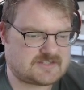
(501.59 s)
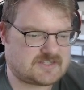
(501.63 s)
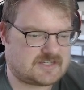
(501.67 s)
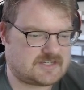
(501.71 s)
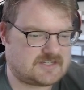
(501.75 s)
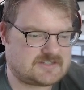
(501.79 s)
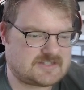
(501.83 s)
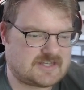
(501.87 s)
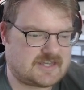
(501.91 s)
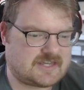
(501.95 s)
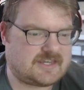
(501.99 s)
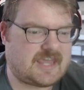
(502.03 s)
Like,
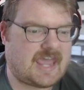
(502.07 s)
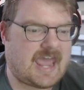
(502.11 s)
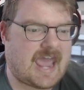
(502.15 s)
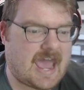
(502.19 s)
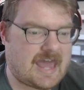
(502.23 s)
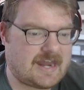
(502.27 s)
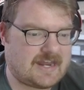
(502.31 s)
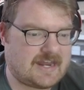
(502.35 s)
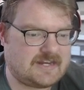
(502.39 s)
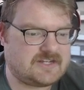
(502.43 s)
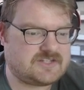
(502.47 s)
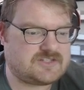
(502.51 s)
it's not like
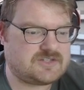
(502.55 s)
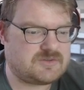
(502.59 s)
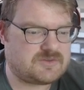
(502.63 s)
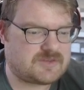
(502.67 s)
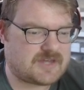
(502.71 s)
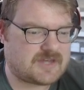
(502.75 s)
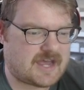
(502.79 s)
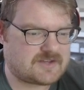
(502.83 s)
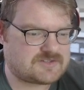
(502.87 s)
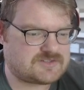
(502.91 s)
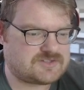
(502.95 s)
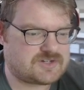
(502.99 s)
at
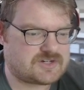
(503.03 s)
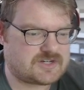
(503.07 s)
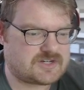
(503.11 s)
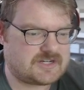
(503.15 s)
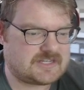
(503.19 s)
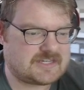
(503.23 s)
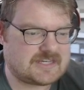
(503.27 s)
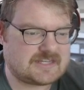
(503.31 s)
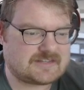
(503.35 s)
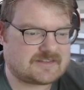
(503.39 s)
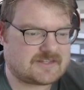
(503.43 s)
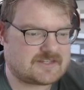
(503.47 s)
82,000 you're going to
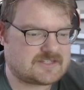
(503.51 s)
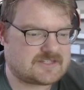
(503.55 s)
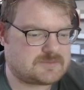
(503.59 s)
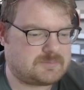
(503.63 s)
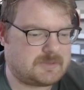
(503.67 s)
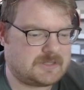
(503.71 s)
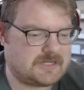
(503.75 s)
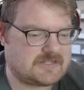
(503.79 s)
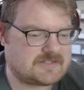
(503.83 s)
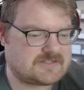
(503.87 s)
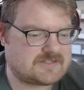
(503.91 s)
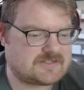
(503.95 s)
get this,
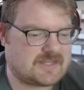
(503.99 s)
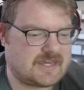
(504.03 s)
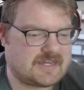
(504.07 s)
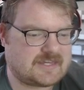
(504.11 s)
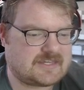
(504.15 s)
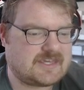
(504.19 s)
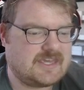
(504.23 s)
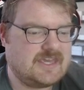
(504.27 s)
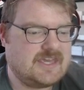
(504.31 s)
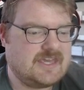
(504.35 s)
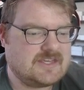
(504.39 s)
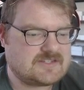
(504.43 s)
but it's
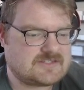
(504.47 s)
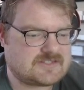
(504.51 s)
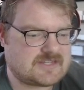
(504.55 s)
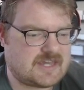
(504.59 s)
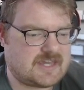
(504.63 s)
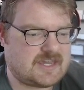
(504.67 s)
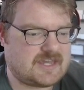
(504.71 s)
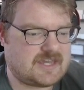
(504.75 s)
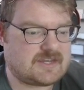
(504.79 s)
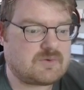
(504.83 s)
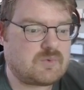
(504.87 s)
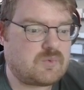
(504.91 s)
like
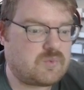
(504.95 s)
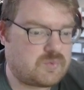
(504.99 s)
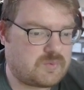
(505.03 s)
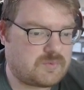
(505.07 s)
saying